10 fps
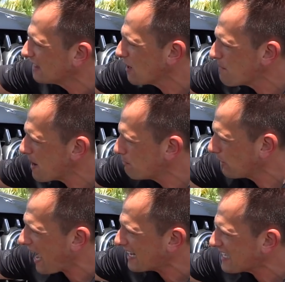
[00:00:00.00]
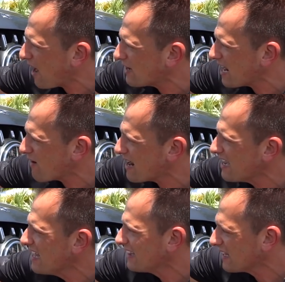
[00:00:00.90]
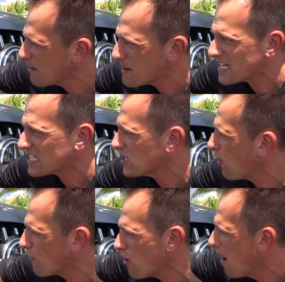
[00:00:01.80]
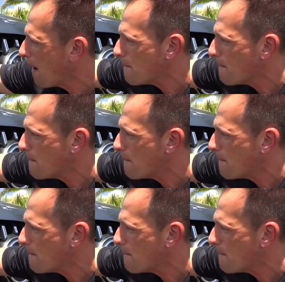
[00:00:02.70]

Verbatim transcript: A little bit of blacked out area, a little bit of silver,